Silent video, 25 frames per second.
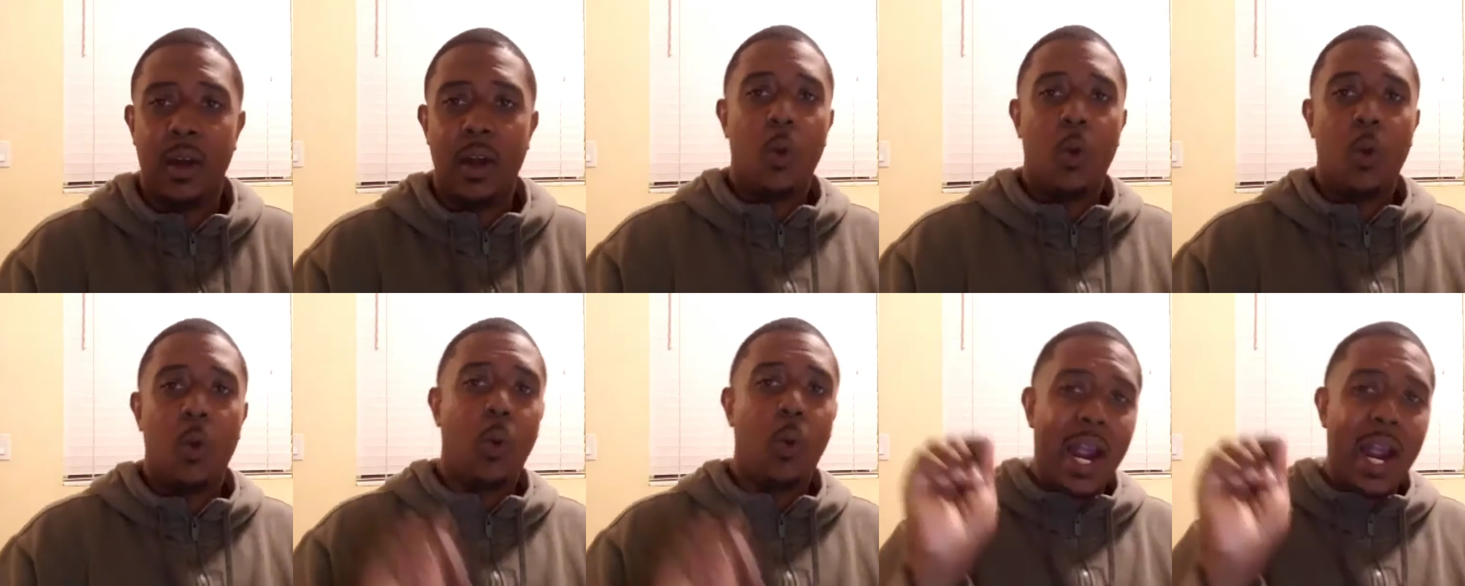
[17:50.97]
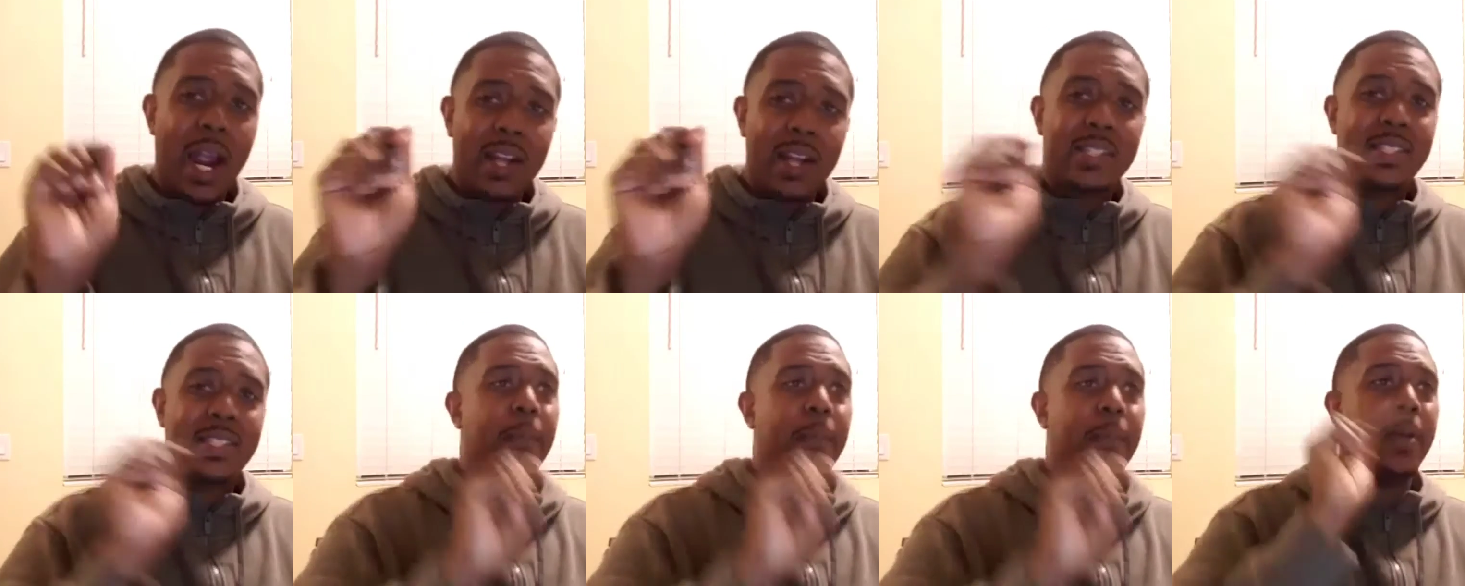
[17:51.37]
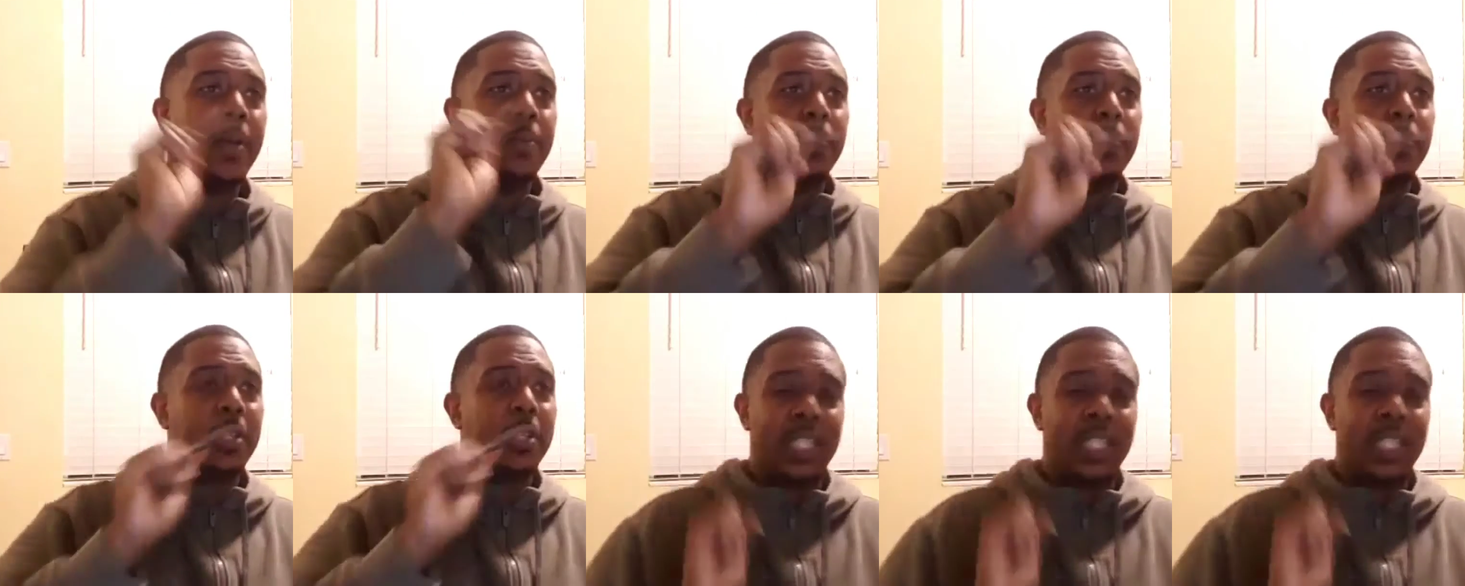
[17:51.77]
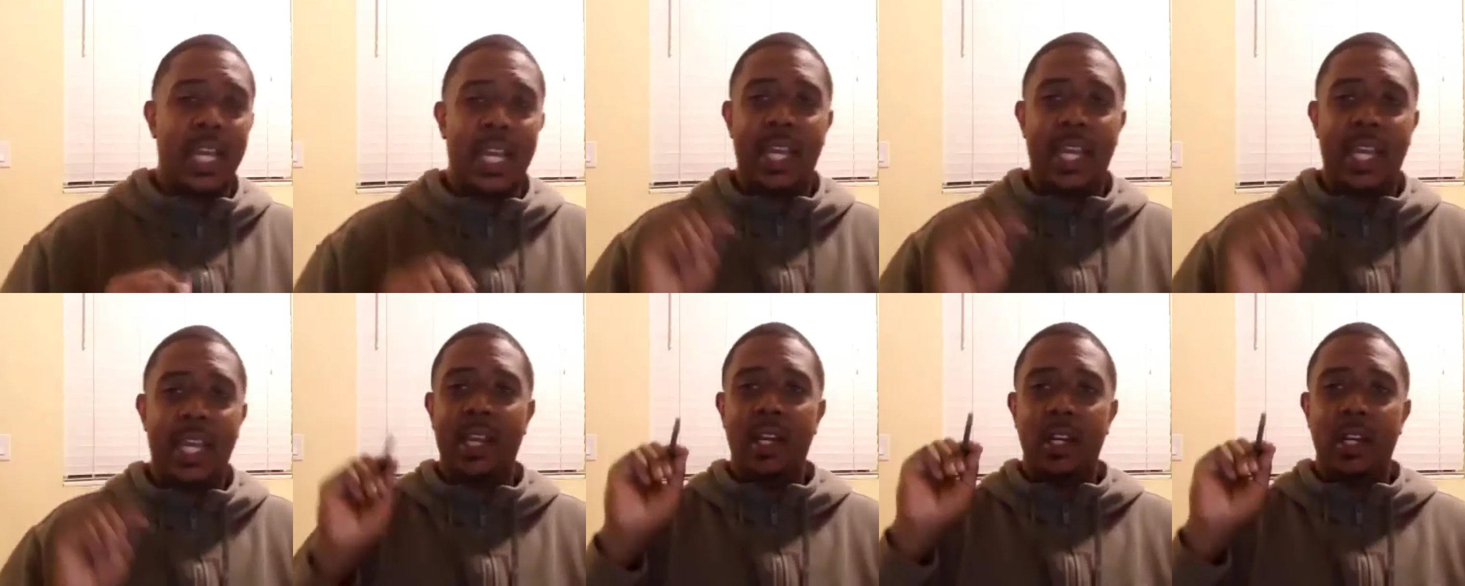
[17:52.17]
Why are some people
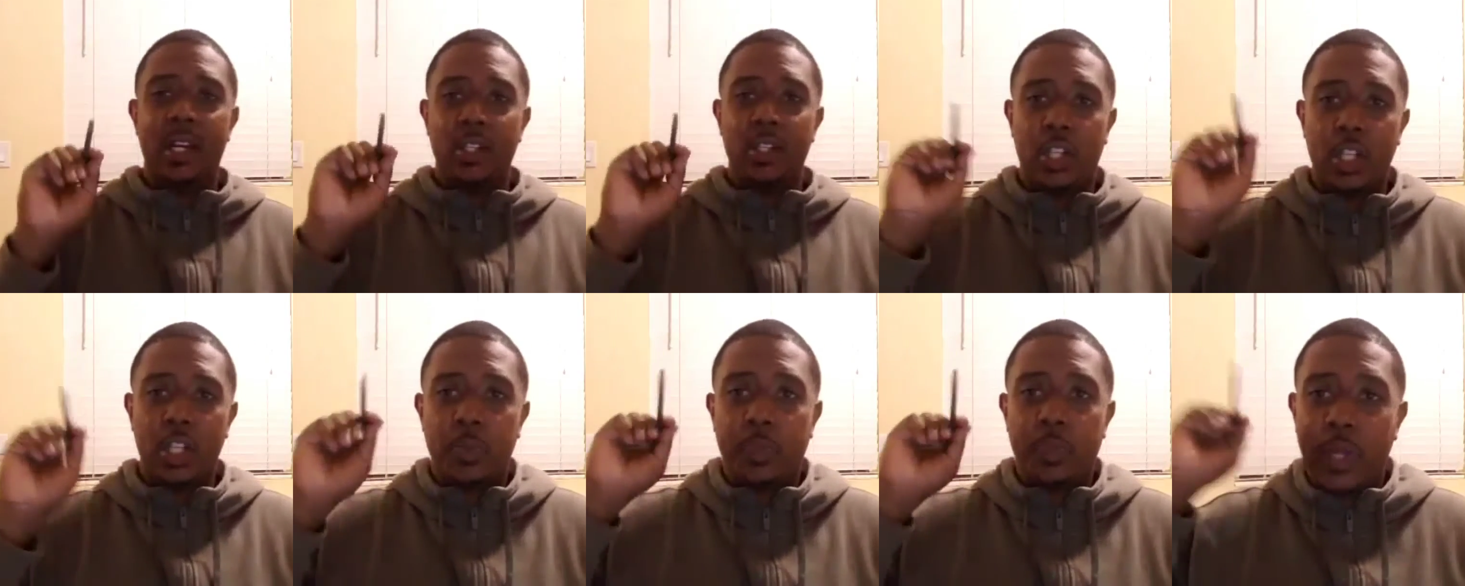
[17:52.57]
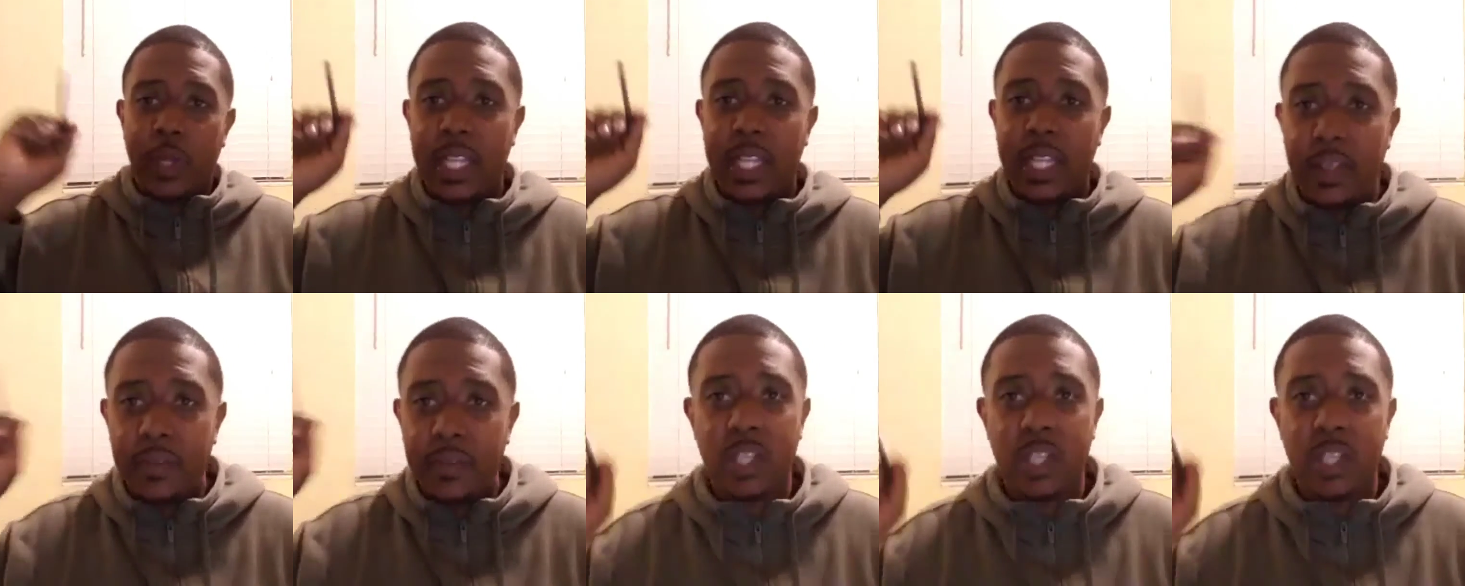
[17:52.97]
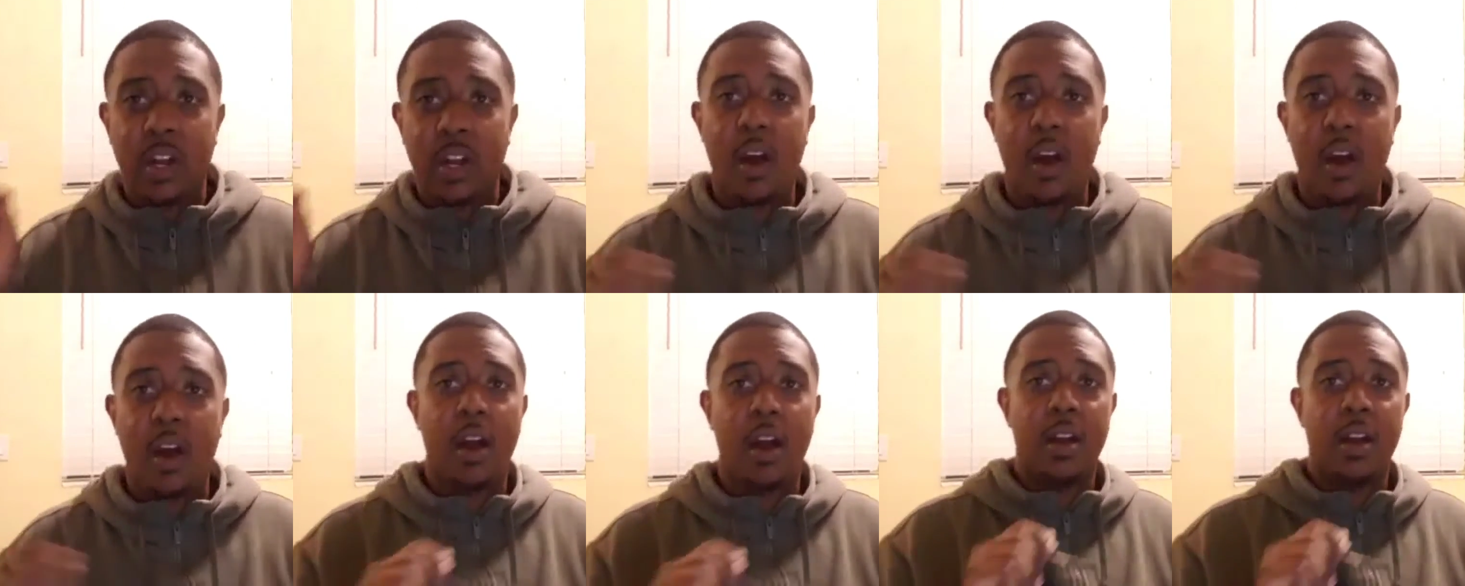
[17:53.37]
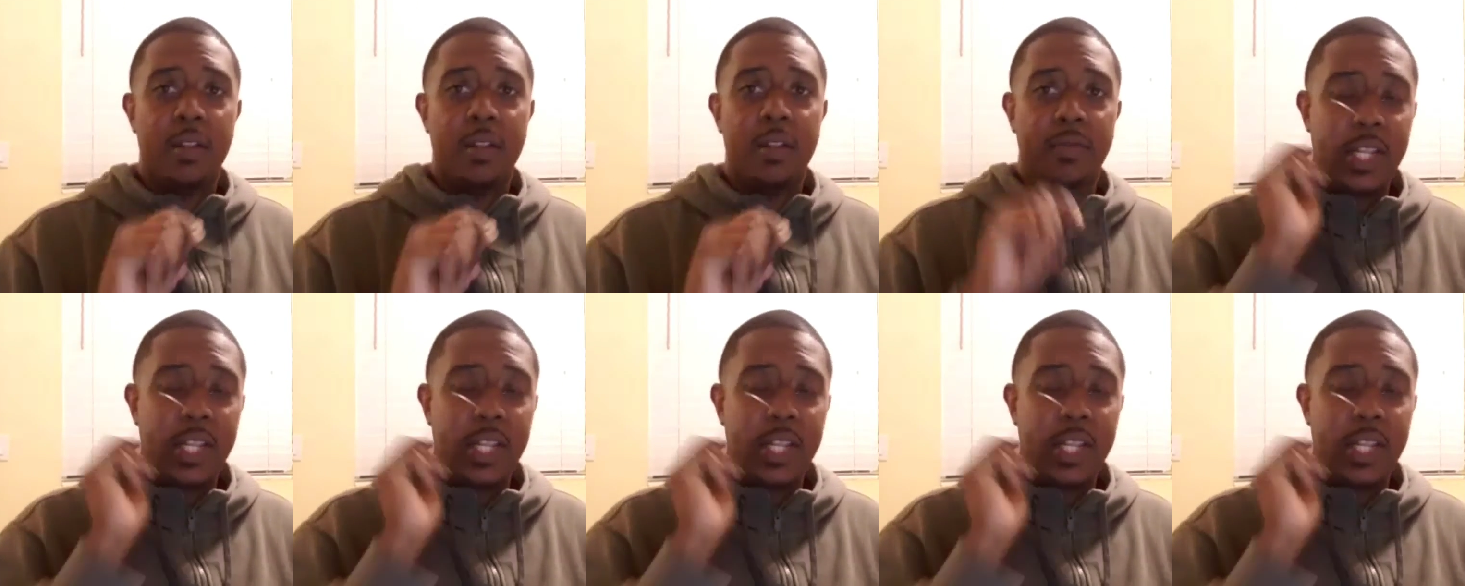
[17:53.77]
saying, just believe in your heart